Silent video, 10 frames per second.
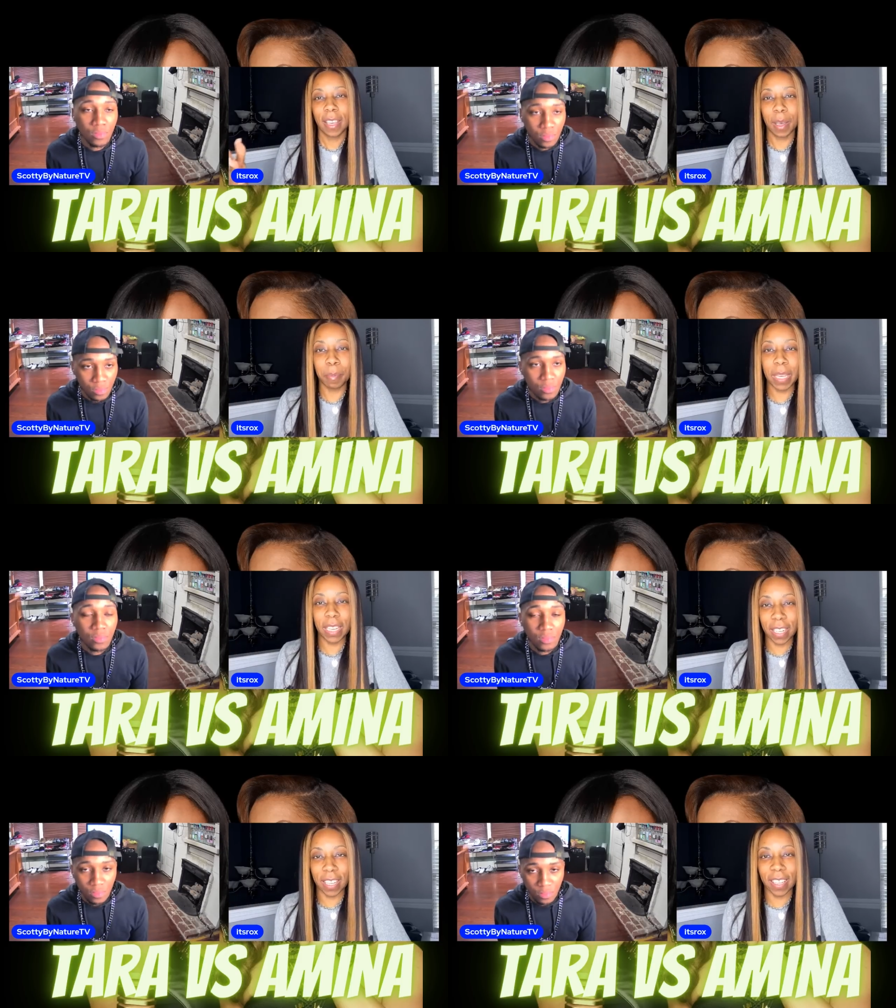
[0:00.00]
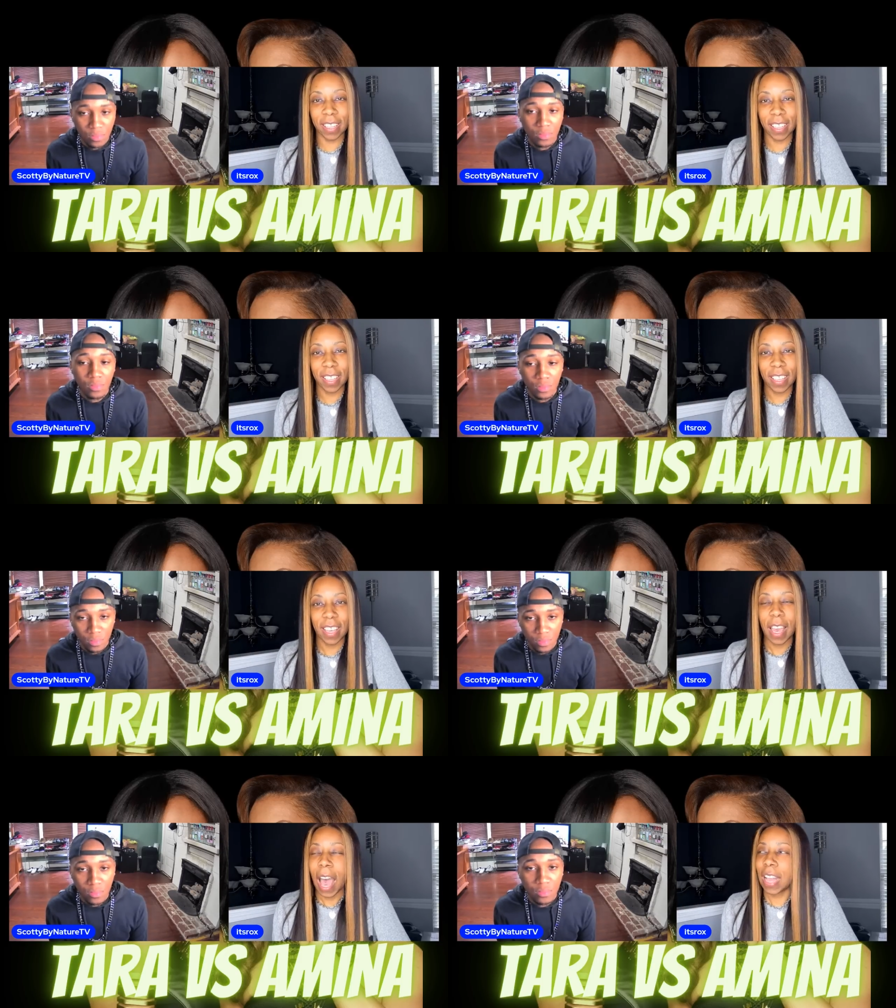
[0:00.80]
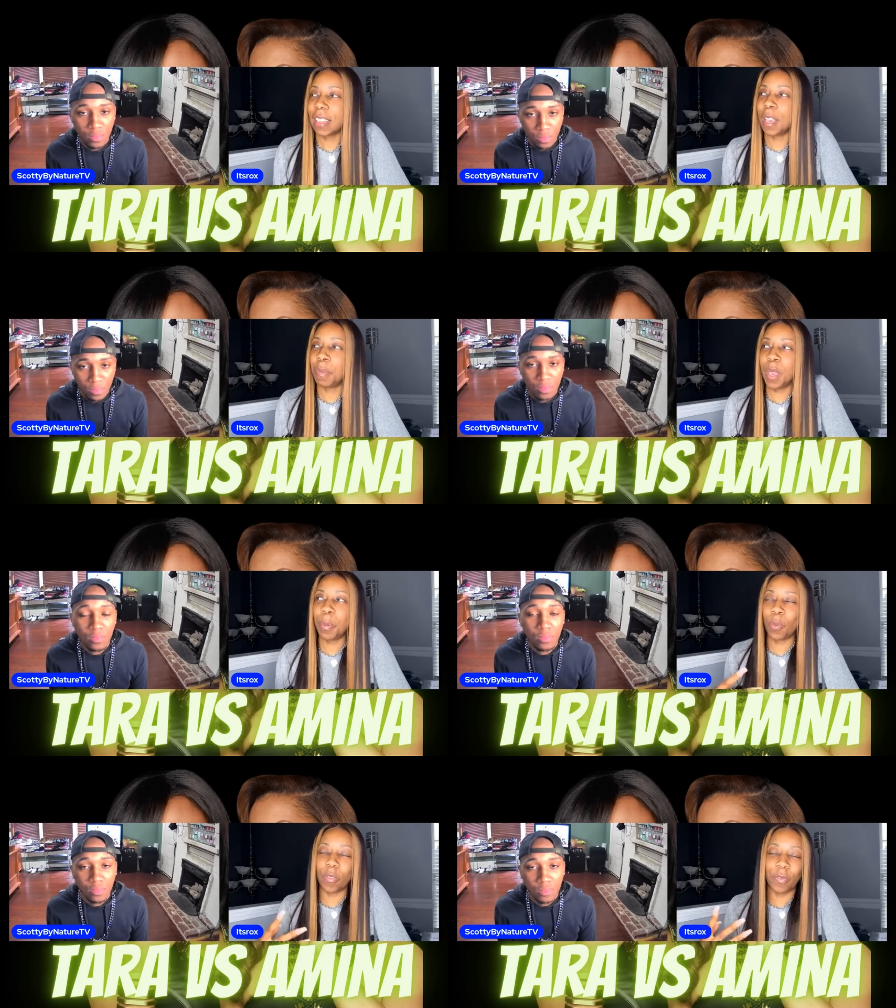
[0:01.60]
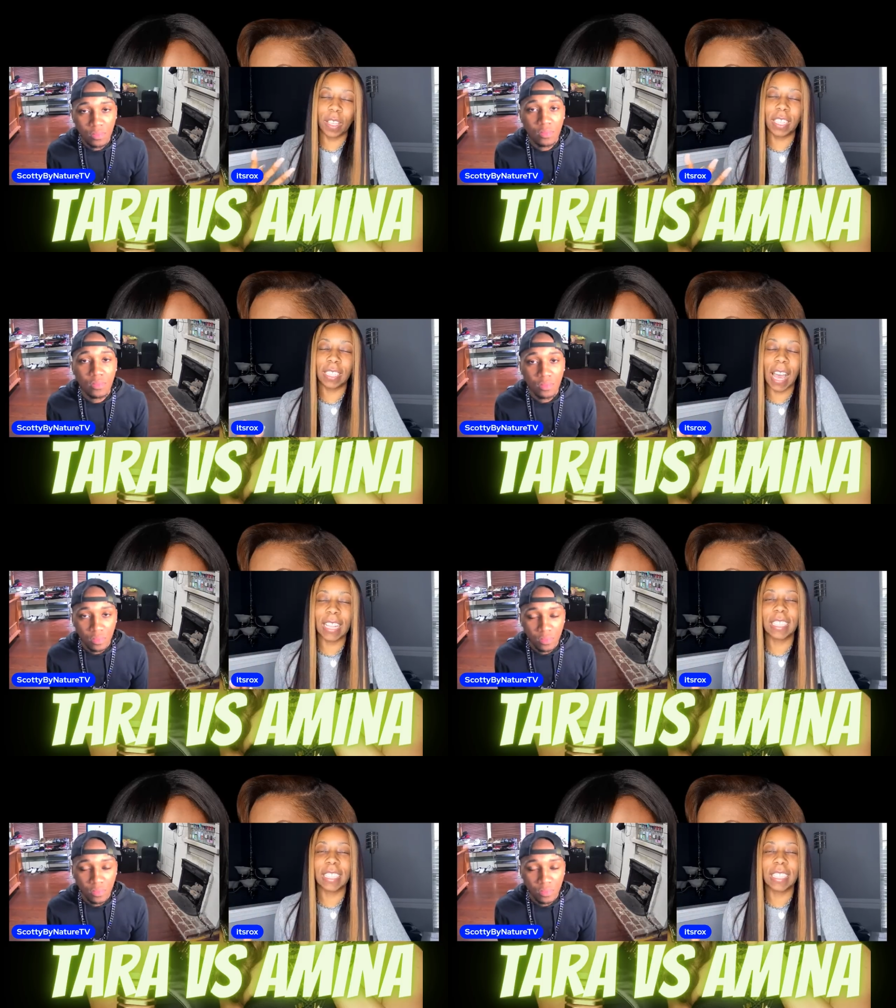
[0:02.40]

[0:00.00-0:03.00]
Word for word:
Speaker 1: Amina. I think people were feeling like